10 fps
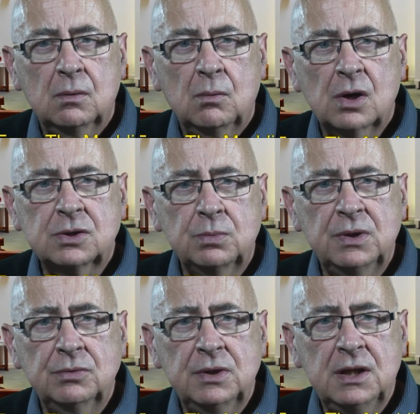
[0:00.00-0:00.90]
What do
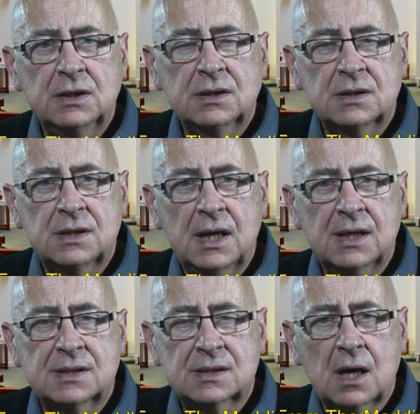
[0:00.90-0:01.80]
we read in
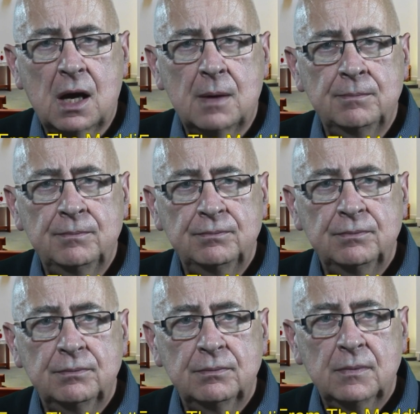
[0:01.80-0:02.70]
today's psalm?
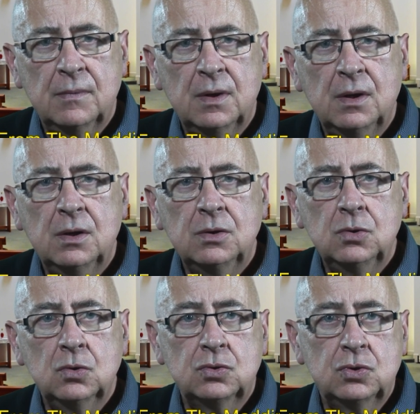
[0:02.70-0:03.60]

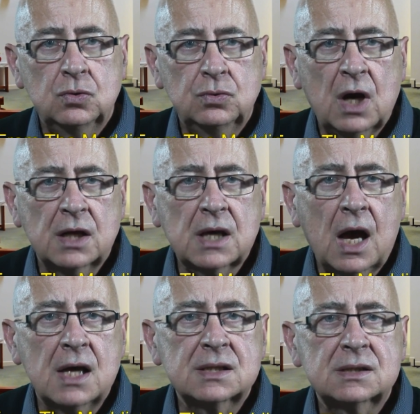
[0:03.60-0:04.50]
"You do not
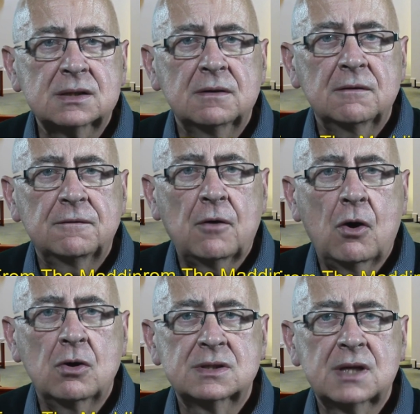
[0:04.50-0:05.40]
ask
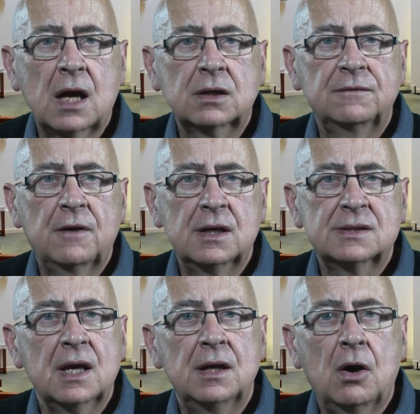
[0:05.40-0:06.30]
for
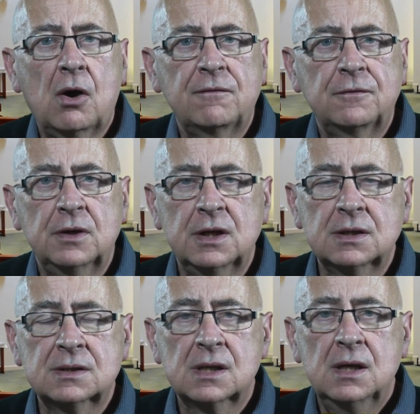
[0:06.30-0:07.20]
sacrifice and
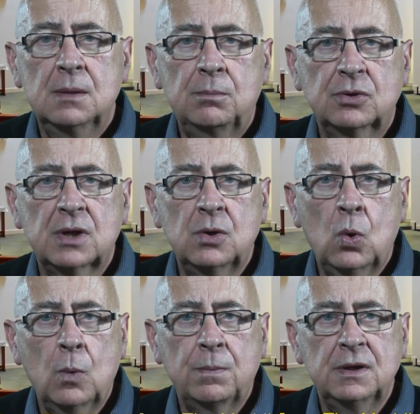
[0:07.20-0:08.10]
offerings, but an
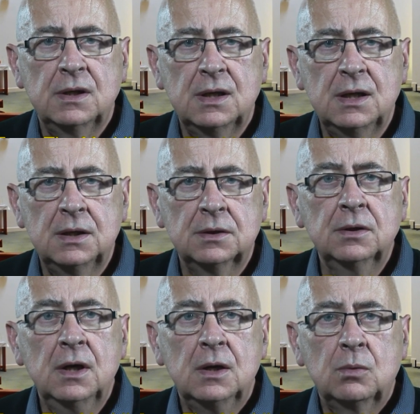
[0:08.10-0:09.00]
open ear,"
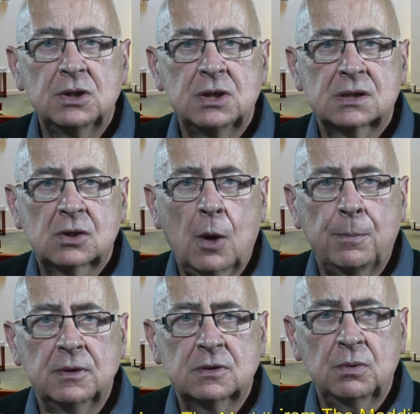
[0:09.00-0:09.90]
which is
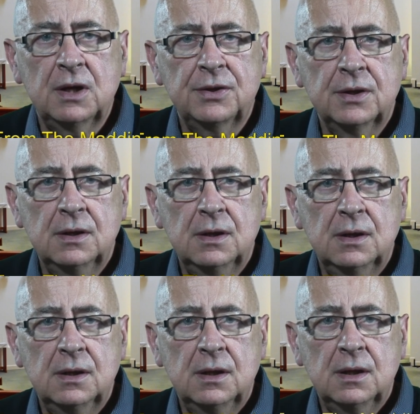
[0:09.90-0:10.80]
coupled with,
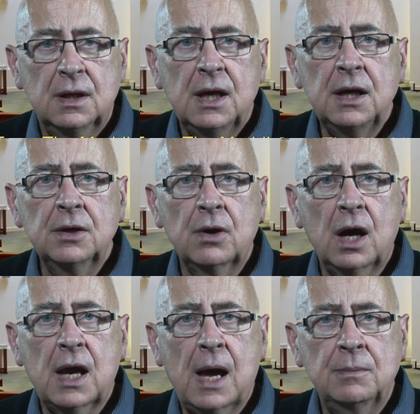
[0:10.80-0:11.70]
"Here
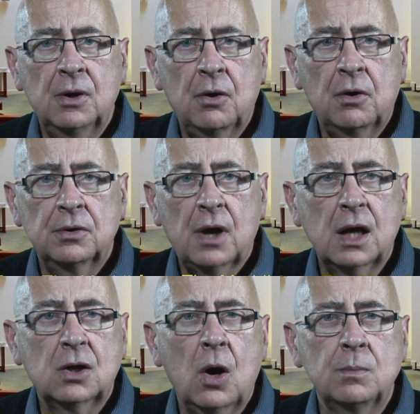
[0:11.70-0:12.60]
I am, Lord,
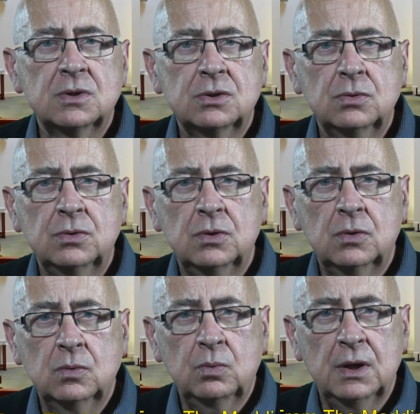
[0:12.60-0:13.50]
I come to do
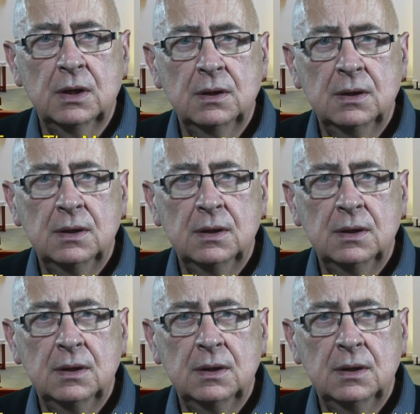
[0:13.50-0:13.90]
your will."